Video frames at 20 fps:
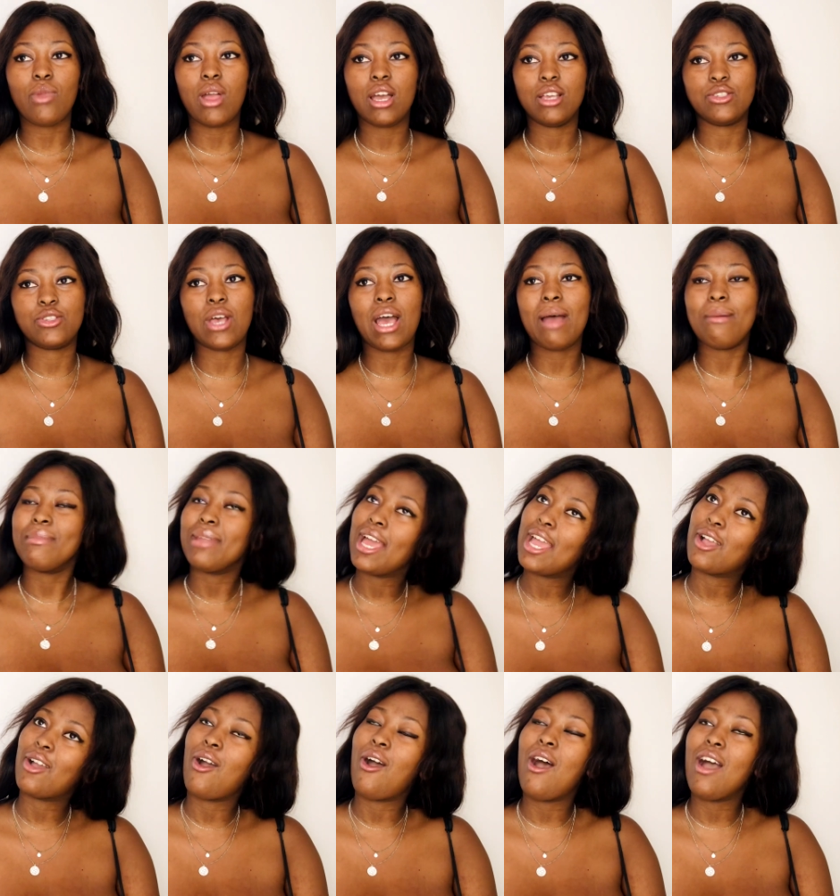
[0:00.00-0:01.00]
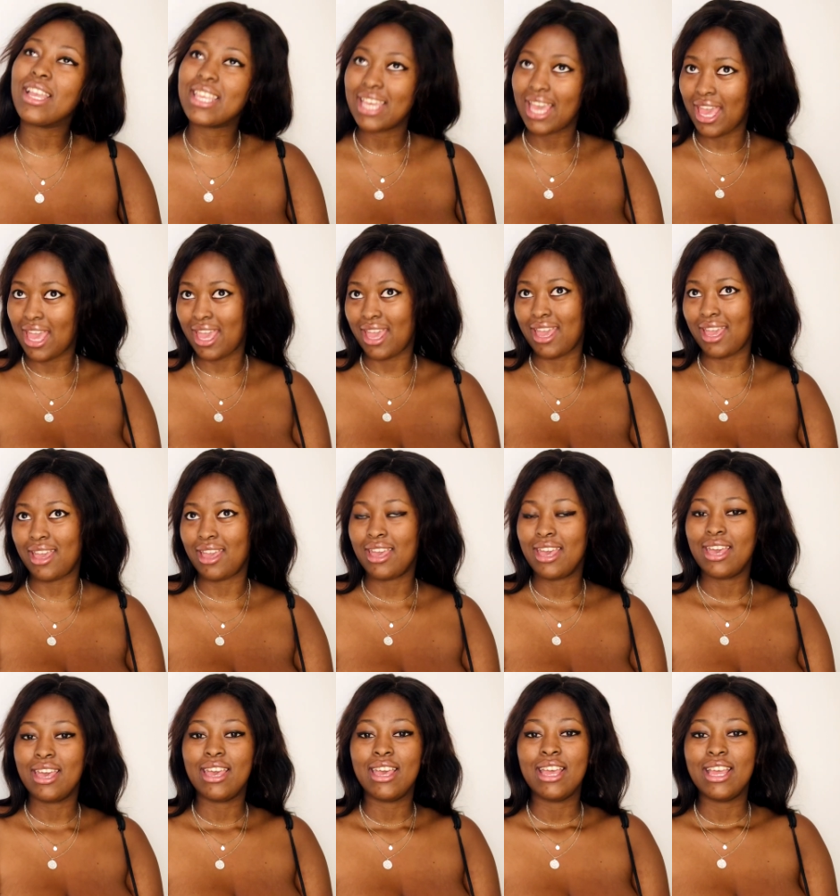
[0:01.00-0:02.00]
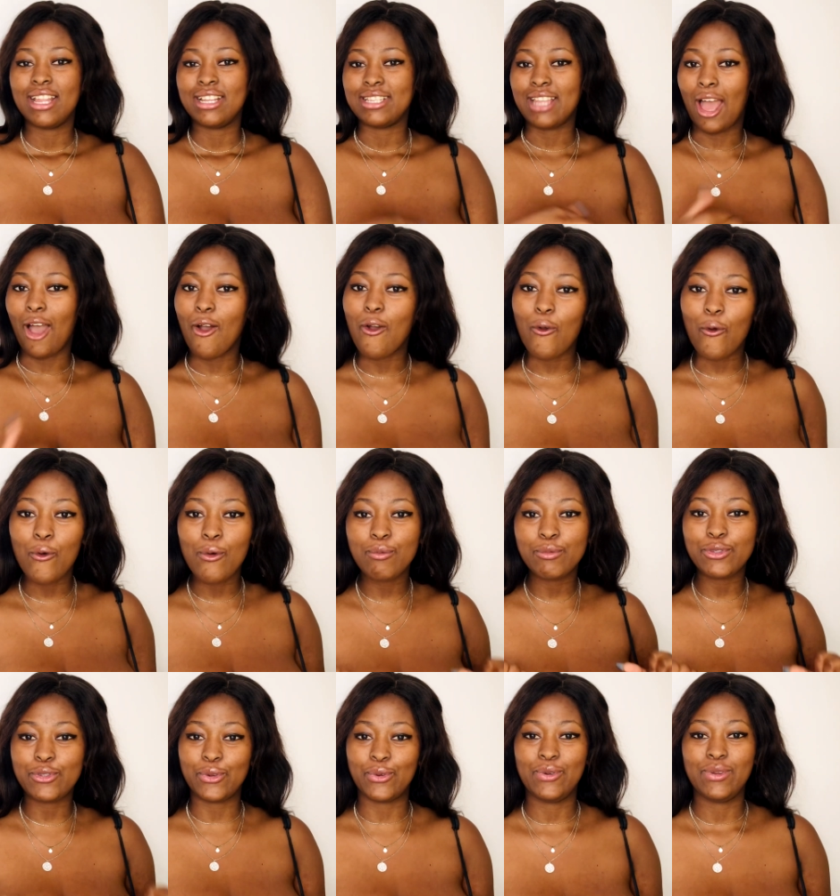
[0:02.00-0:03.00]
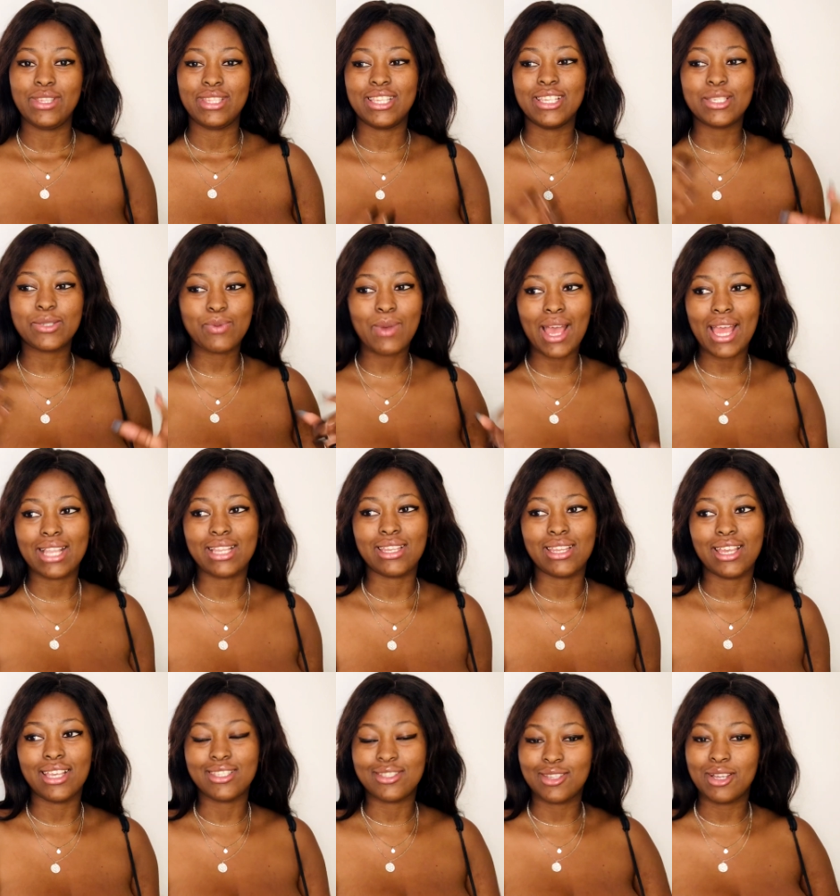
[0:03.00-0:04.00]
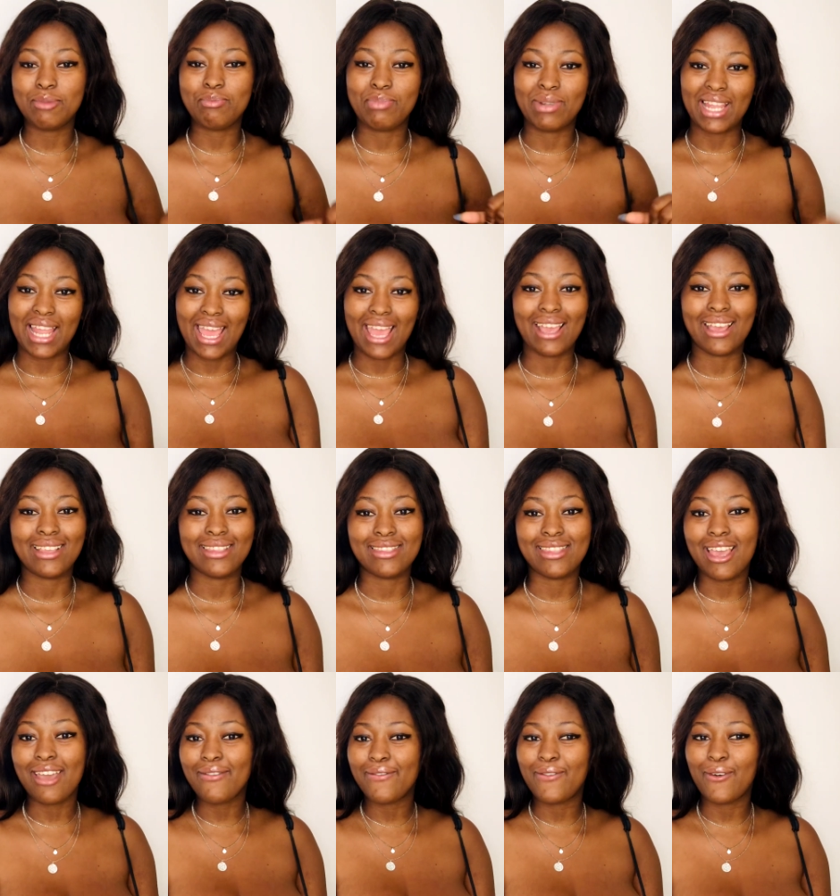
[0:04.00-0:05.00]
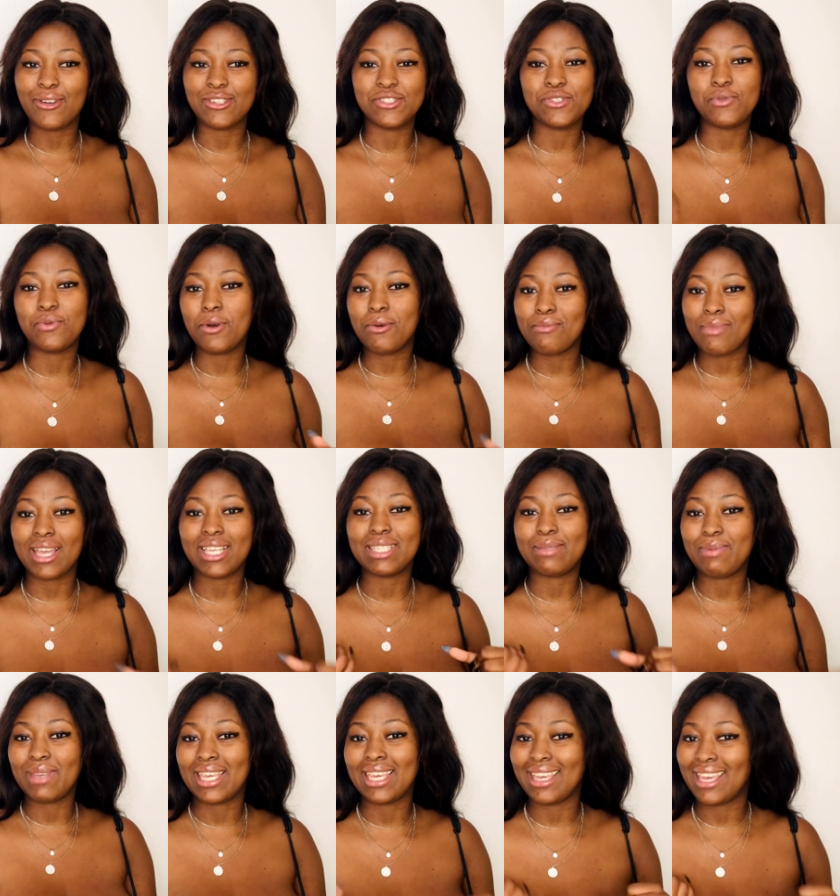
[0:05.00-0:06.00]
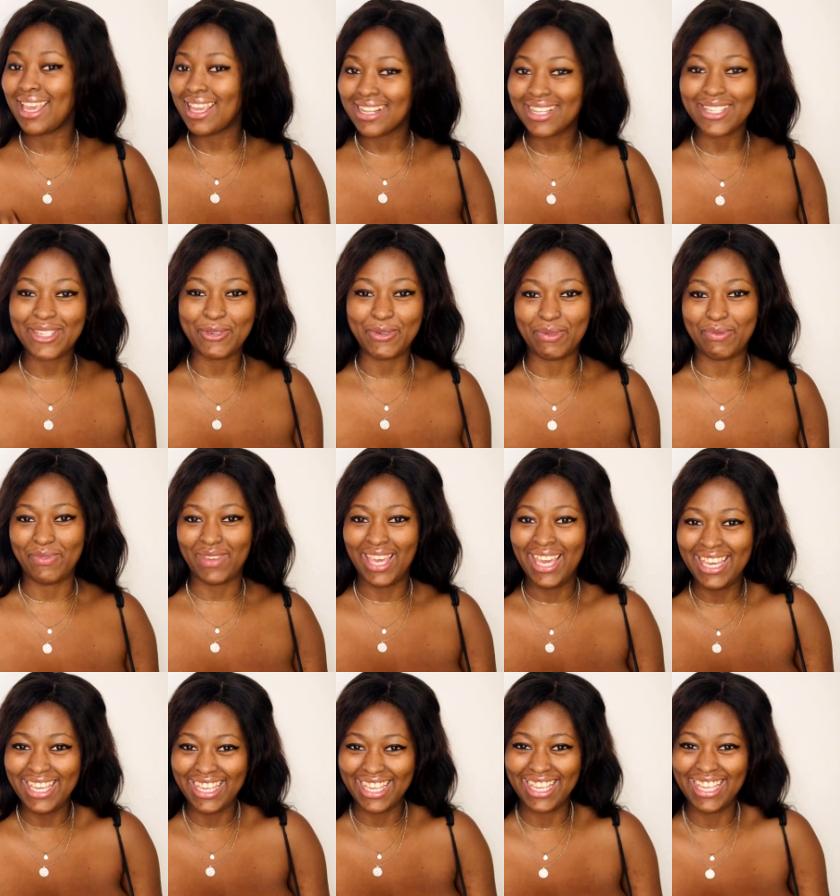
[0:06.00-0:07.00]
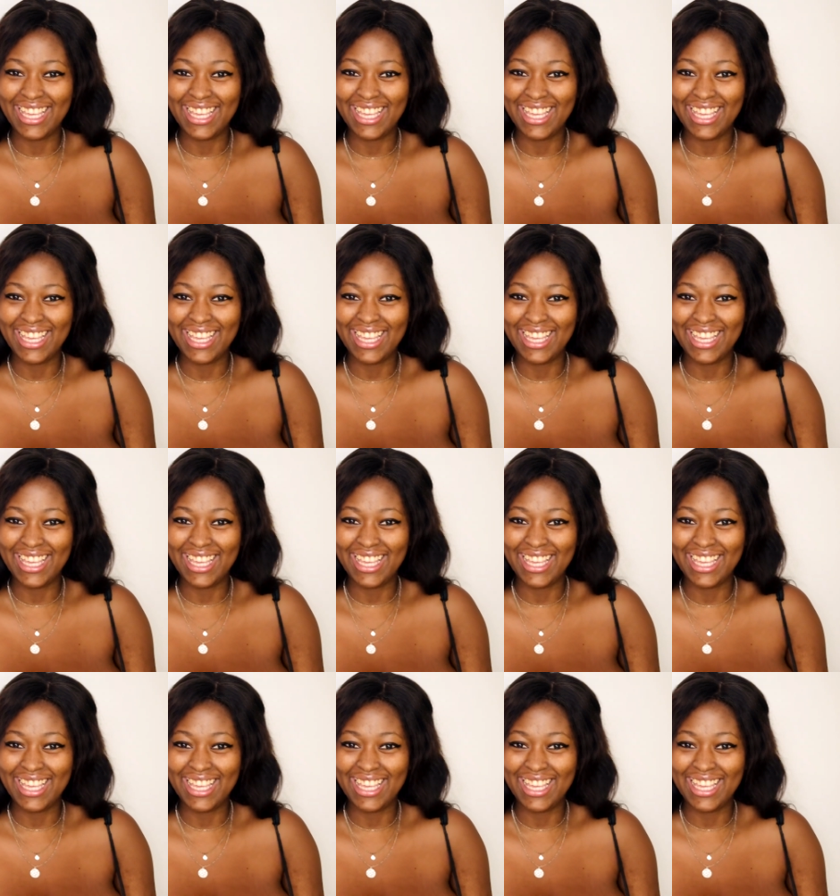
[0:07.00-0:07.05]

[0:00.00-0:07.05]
So I'm like, okay, now this one is not black. Therefore, she won't mind speaking English with me.